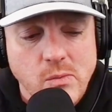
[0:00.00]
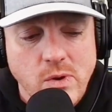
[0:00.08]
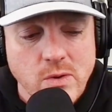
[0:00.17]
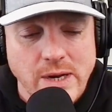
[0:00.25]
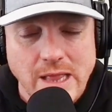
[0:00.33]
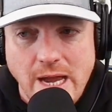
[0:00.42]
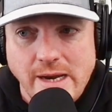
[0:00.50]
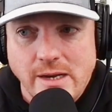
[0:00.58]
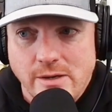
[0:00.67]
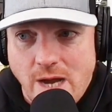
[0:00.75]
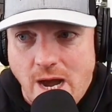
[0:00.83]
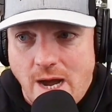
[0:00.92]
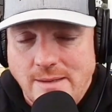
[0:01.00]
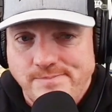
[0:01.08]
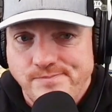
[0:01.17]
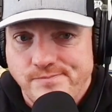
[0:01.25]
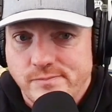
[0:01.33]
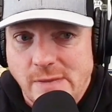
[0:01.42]
whether we like it or not,
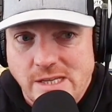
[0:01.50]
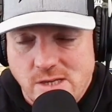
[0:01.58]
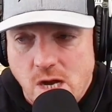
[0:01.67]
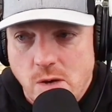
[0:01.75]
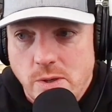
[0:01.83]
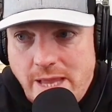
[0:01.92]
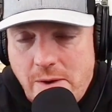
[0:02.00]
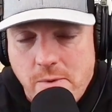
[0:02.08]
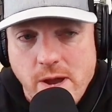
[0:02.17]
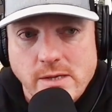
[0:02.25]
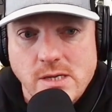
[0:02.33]
it's going that way.